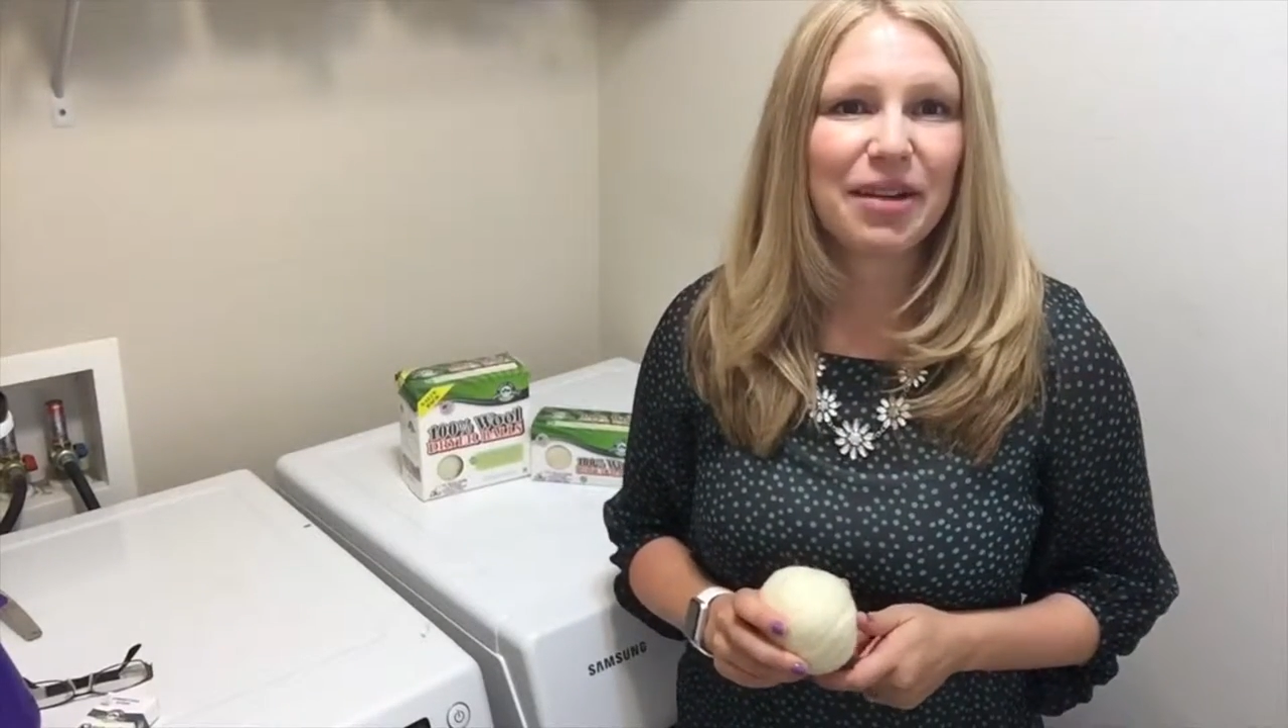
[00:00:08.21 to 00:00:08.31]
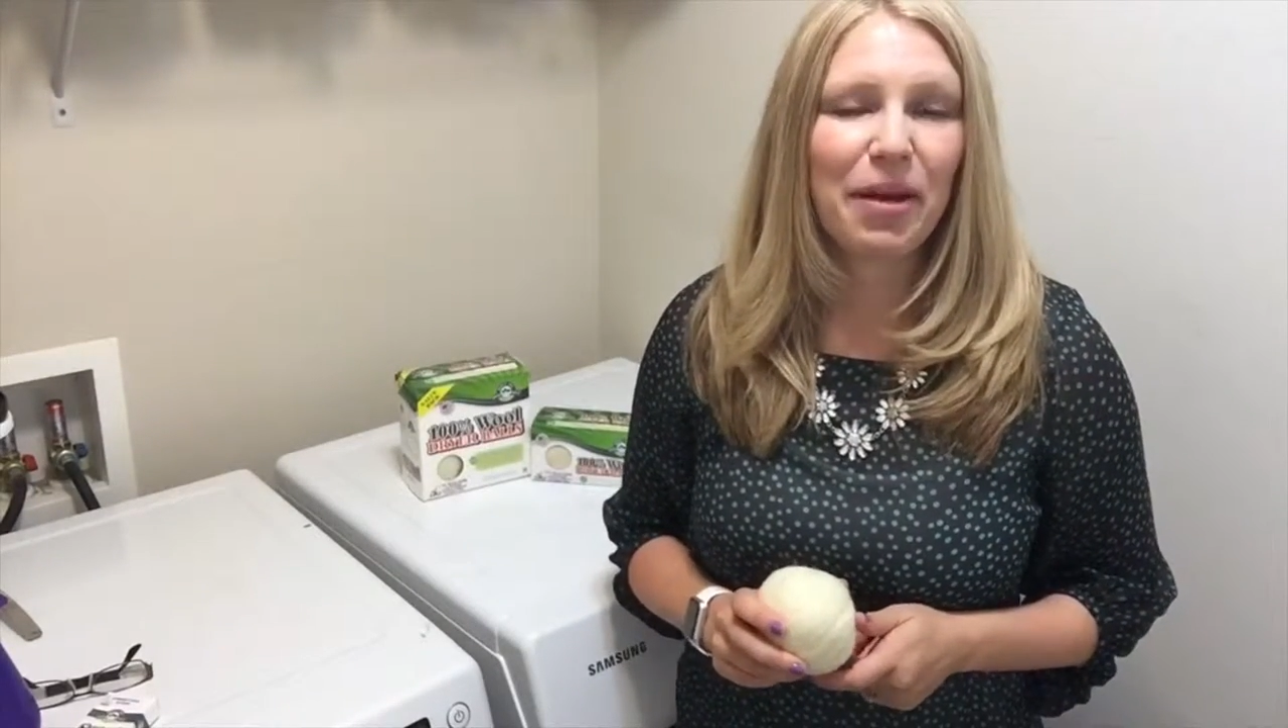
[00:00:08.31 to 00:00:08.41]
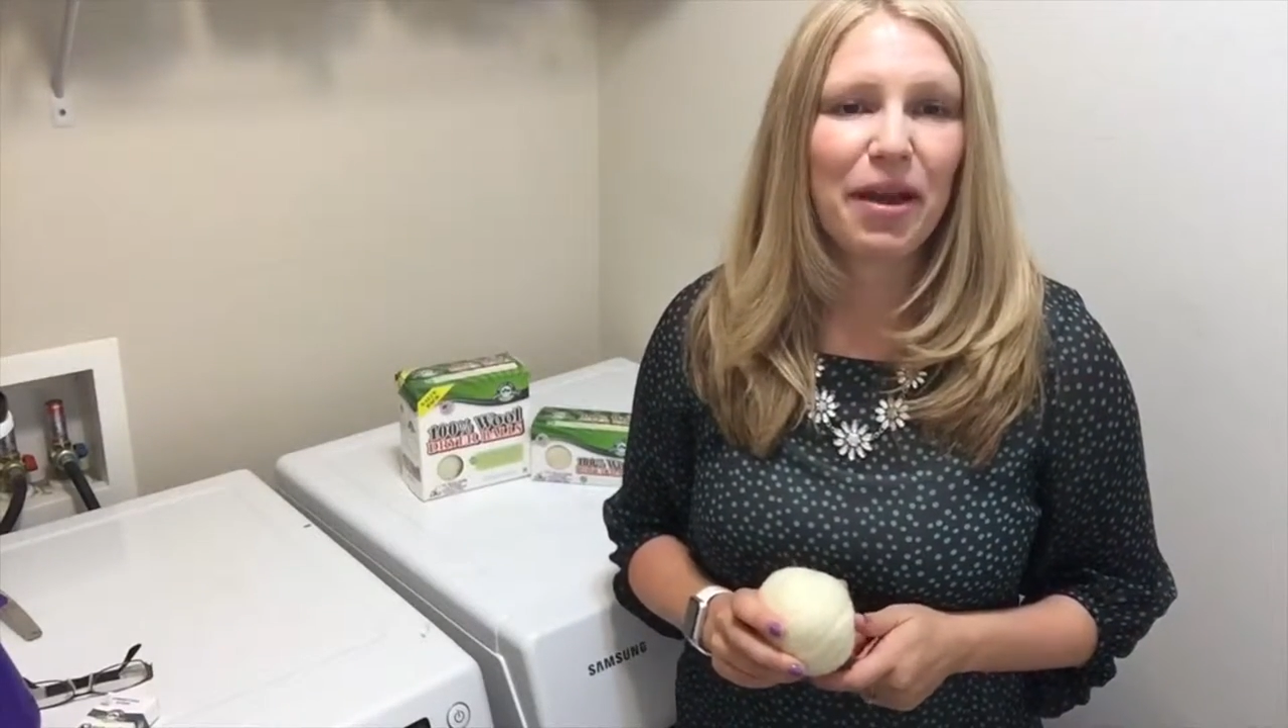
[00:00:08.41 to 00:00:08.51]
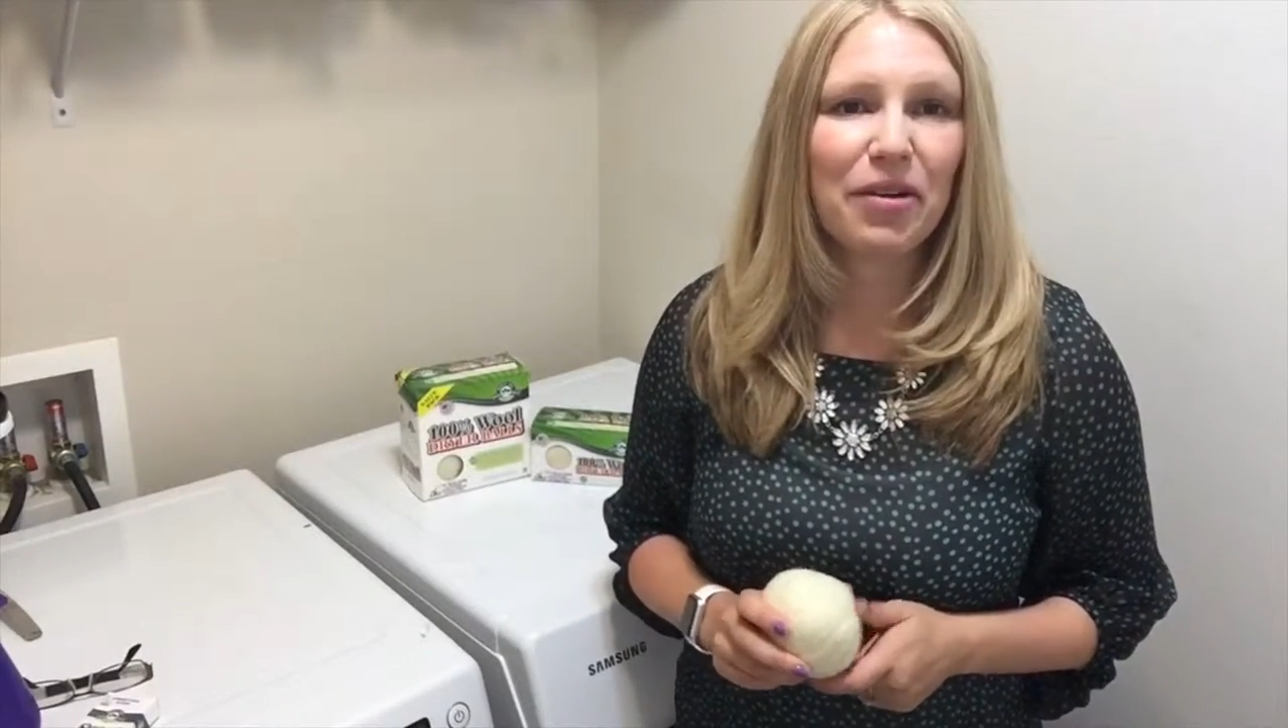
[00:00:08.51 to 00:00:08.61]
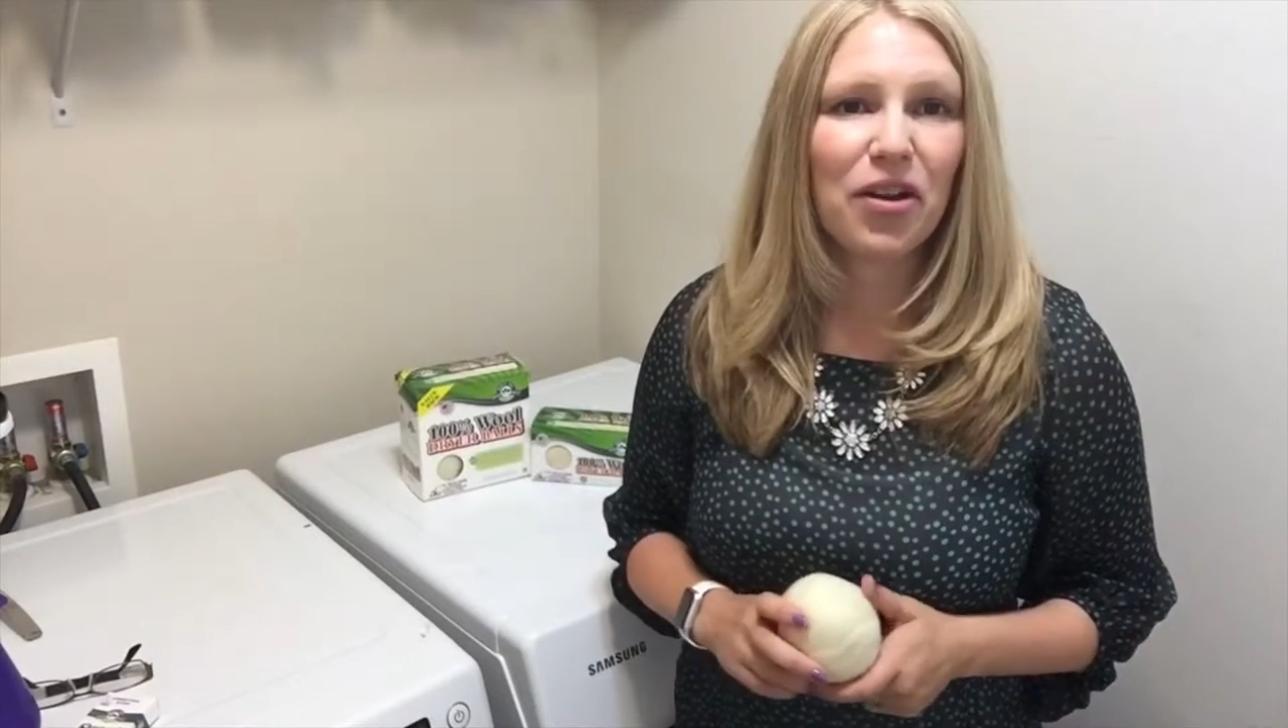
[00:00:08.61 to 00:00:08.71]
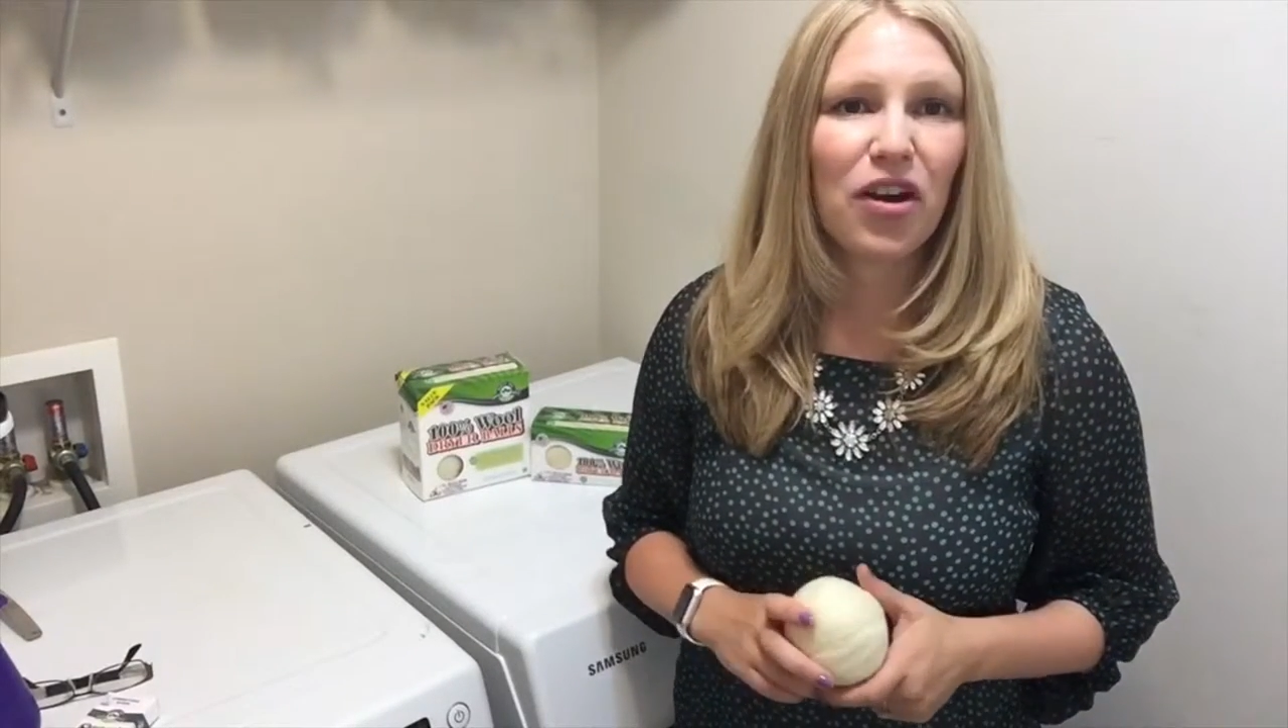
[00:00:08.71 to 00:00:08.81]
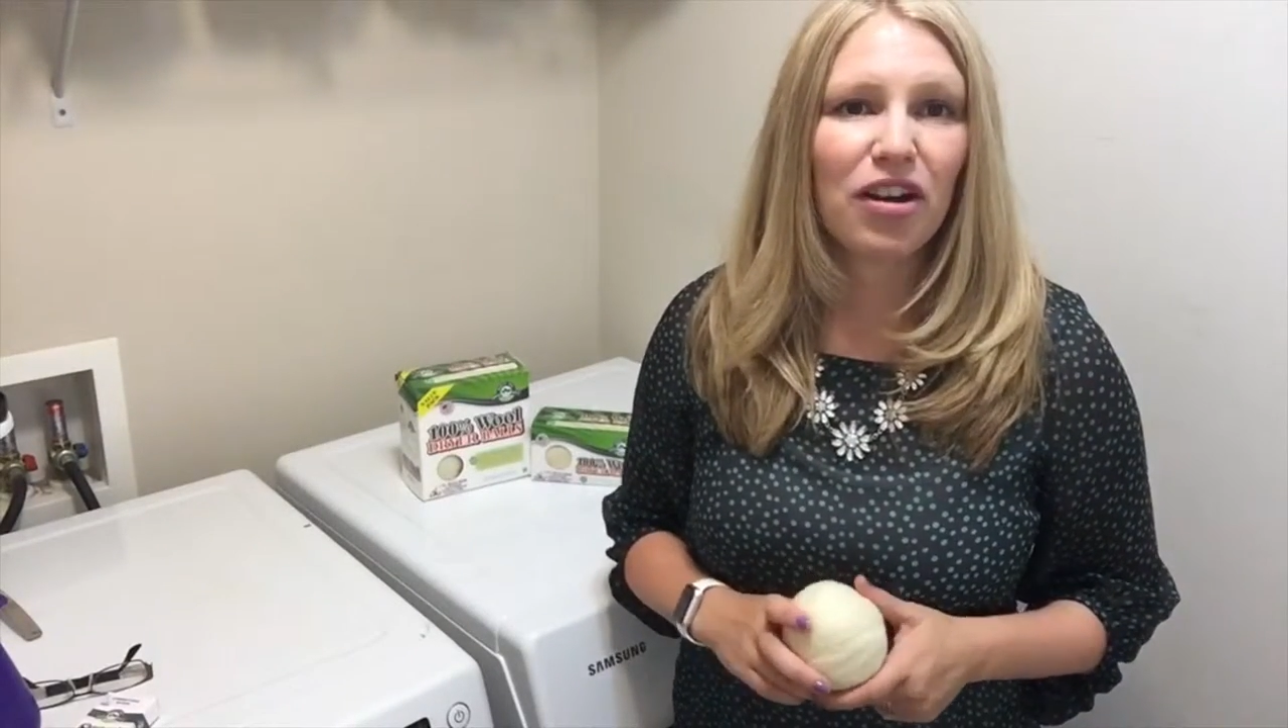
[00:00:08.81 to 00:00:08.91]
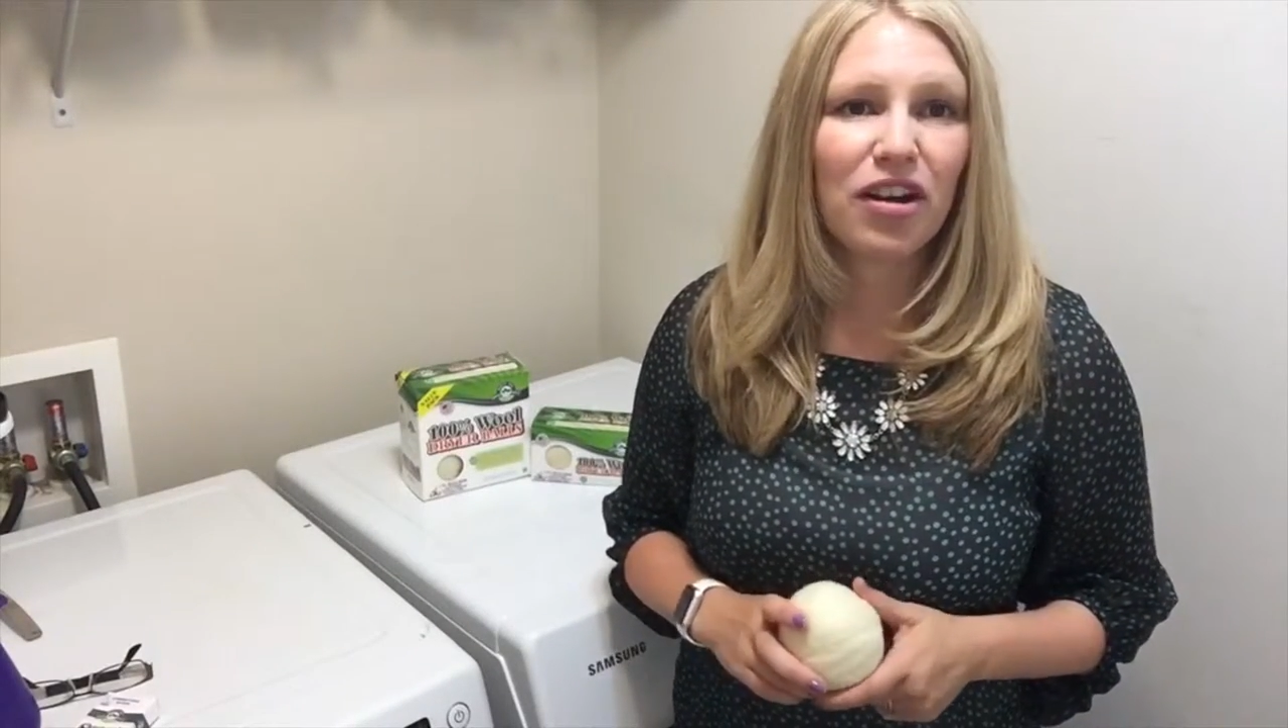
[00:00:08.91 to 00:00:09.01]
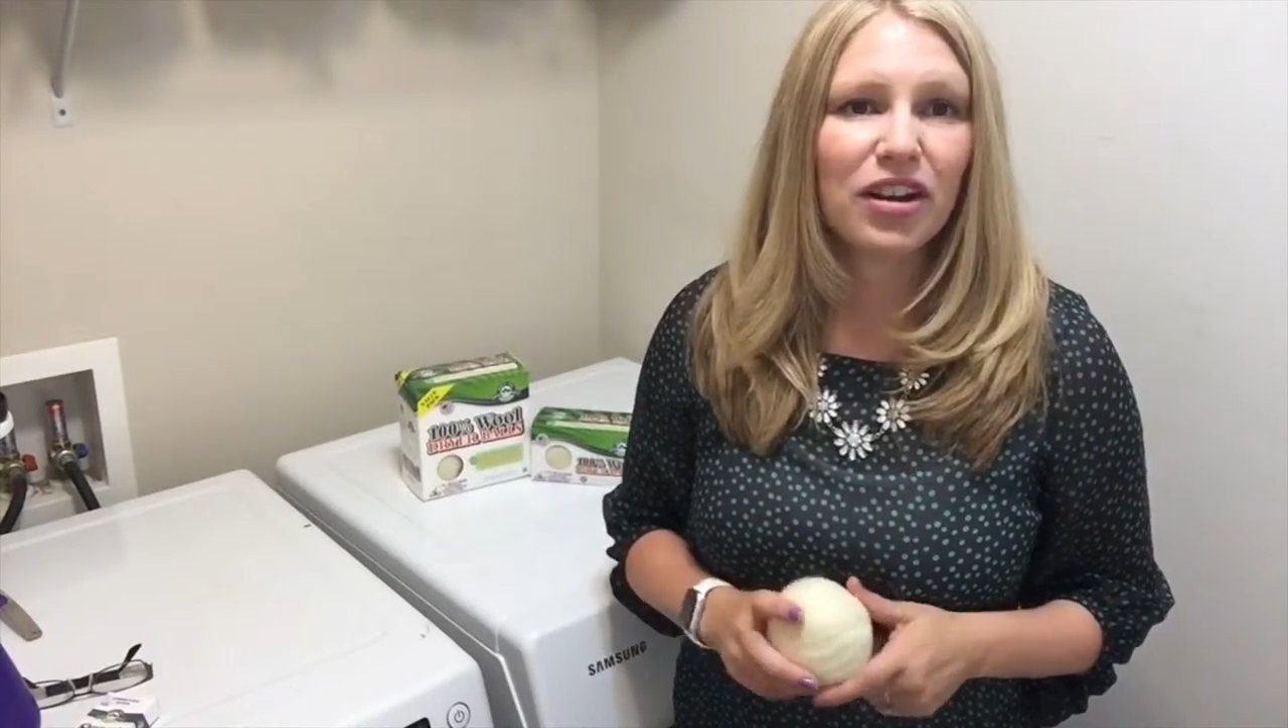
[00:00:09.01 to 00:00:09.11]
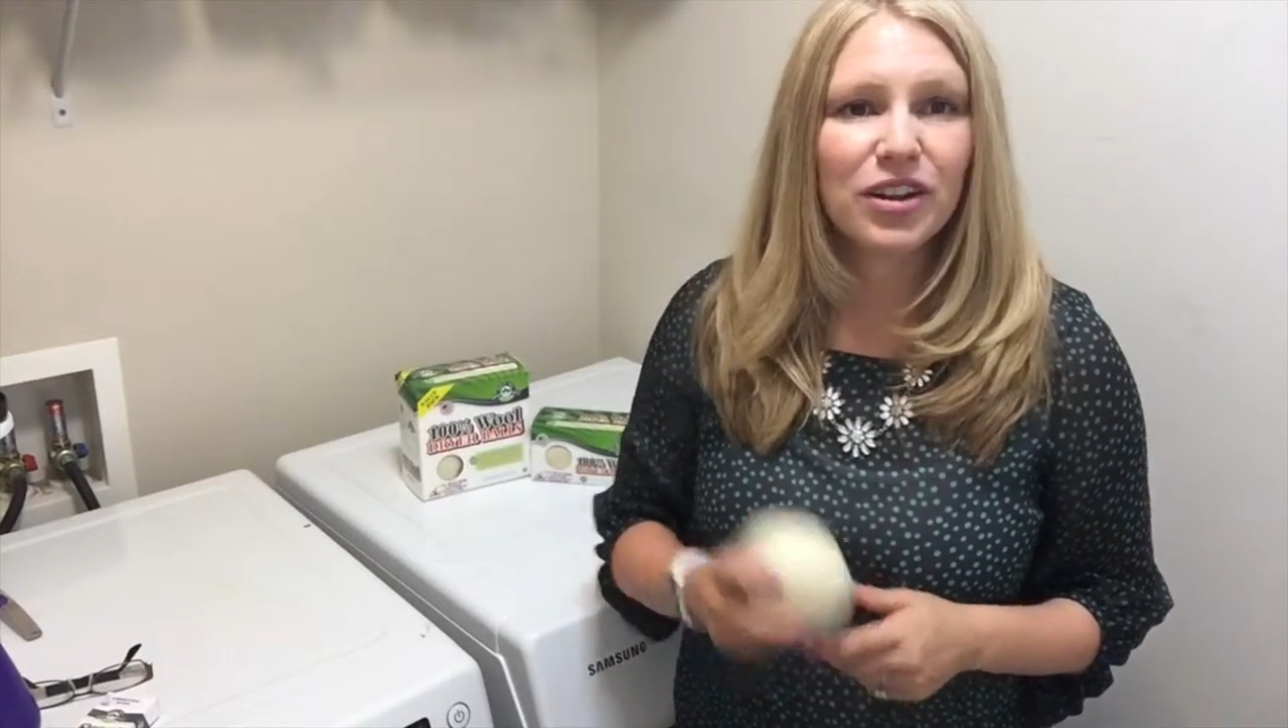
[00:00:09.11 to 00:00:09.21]
about
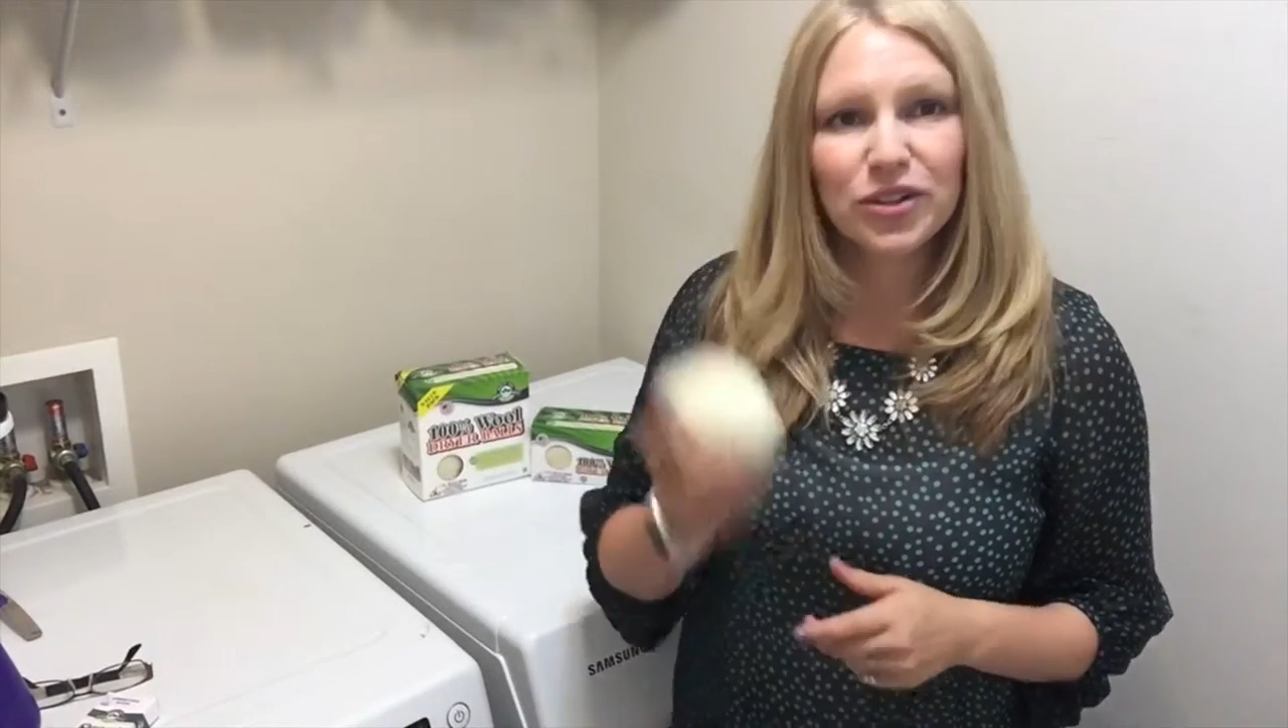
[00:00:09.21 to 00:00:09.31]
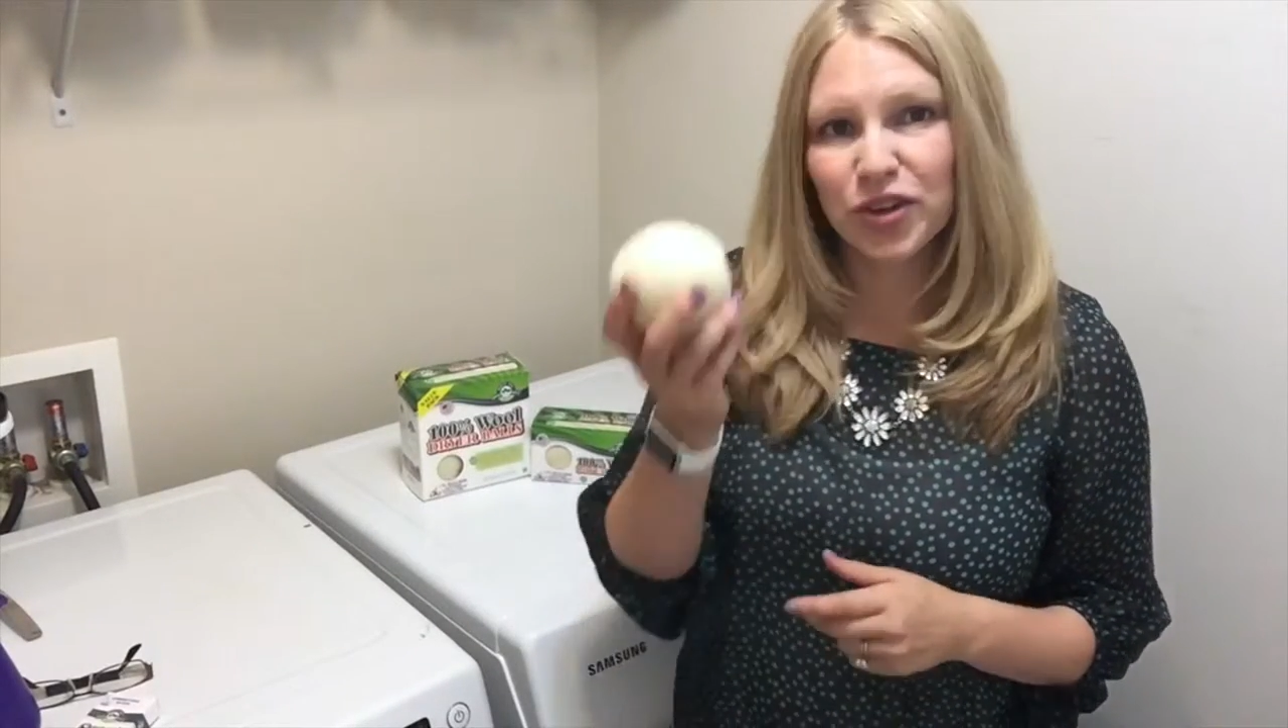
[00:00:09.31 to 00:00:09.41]
our